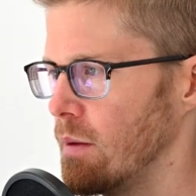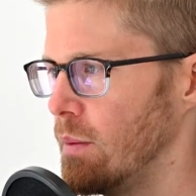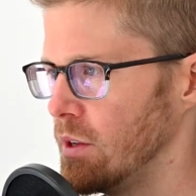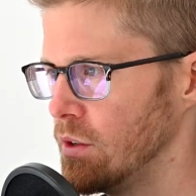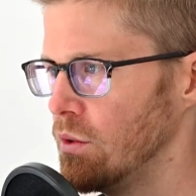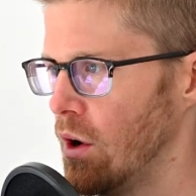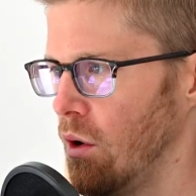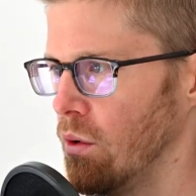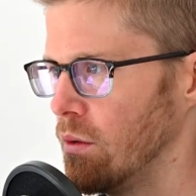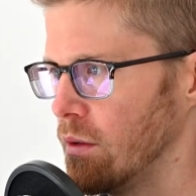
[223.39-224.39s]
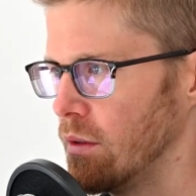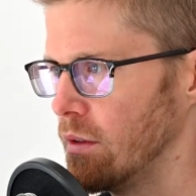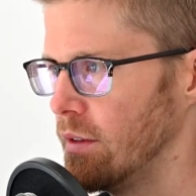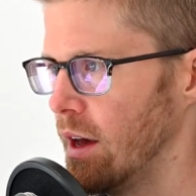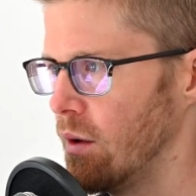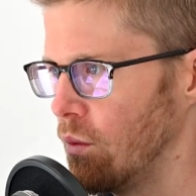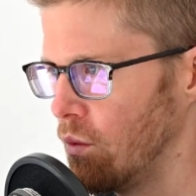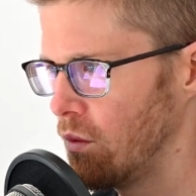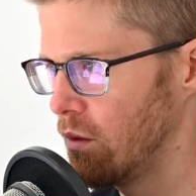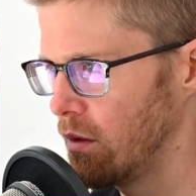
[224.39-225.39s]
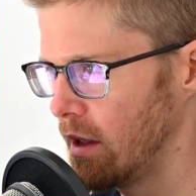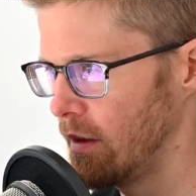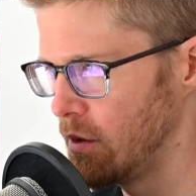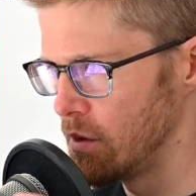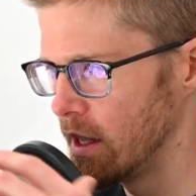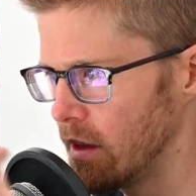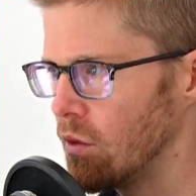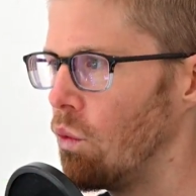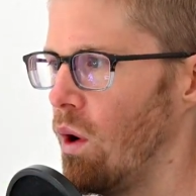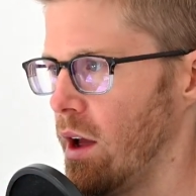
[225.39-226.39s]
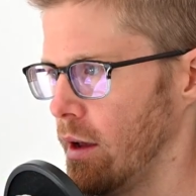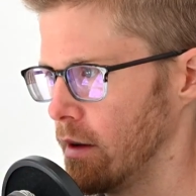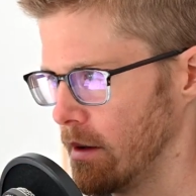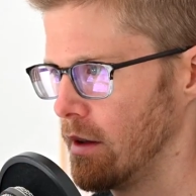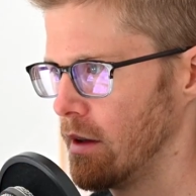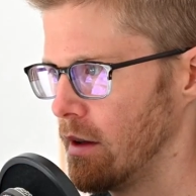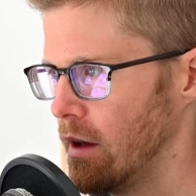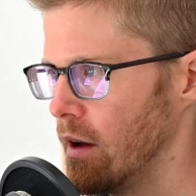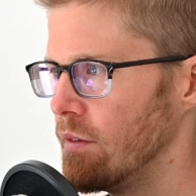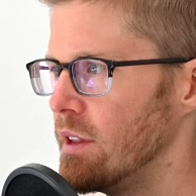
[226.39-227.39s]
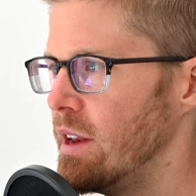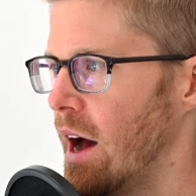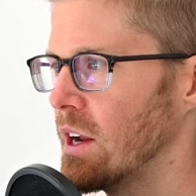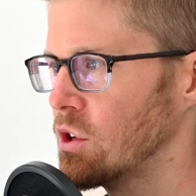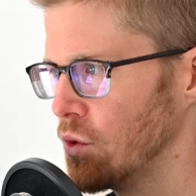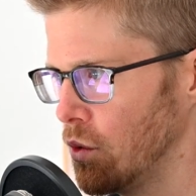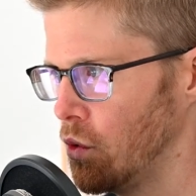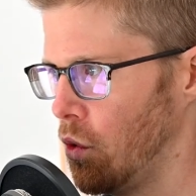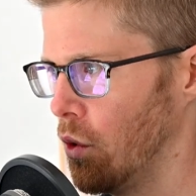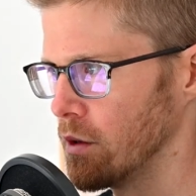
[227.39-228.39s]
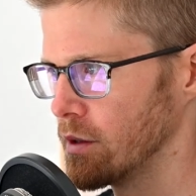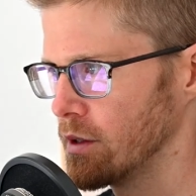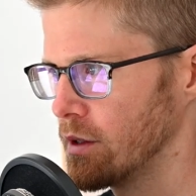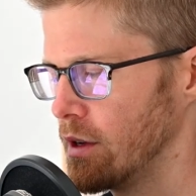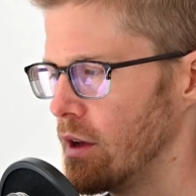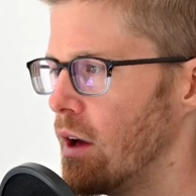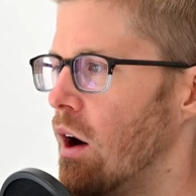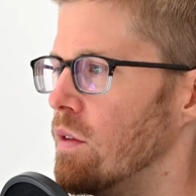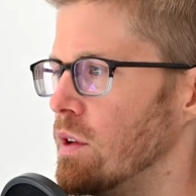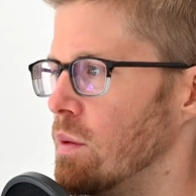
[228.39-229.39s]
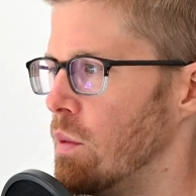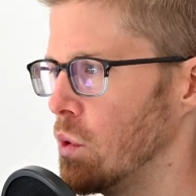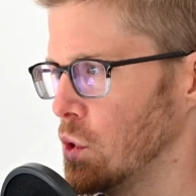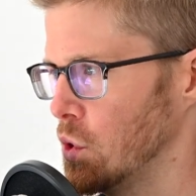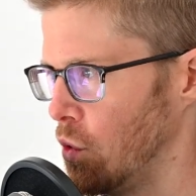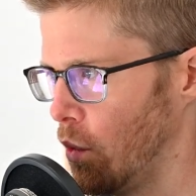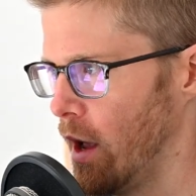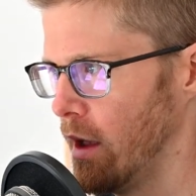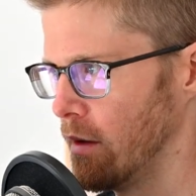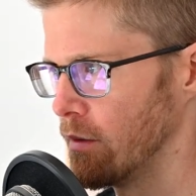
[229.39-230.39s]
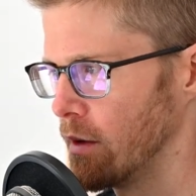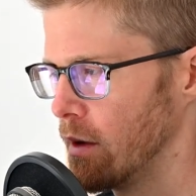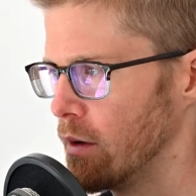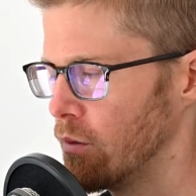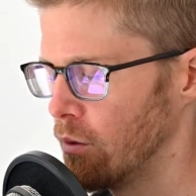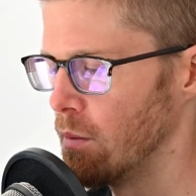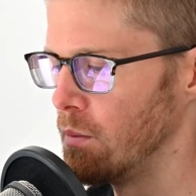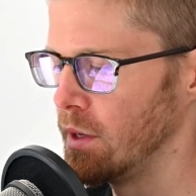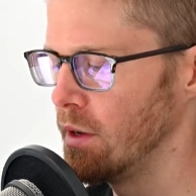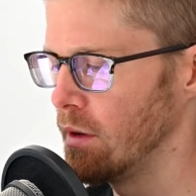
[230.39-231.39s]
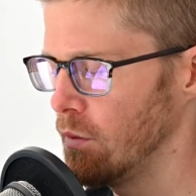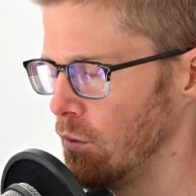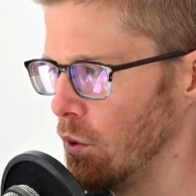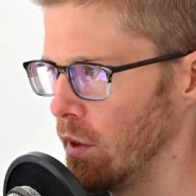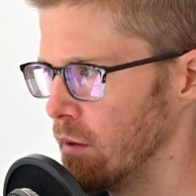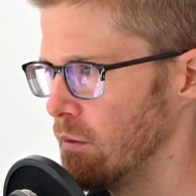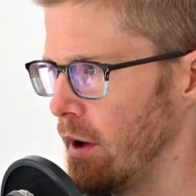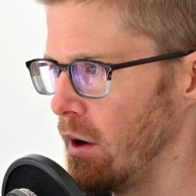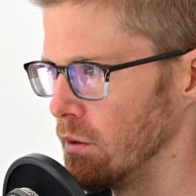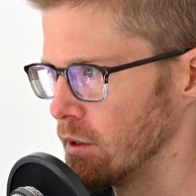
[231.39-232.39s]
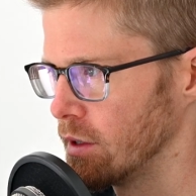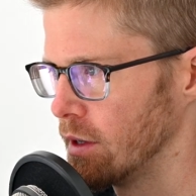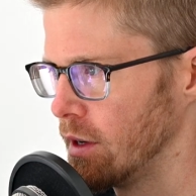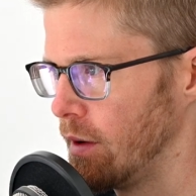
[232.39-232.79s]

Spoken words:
But do know that if you get in the way of the natural course of an emotional wave from being fully felt,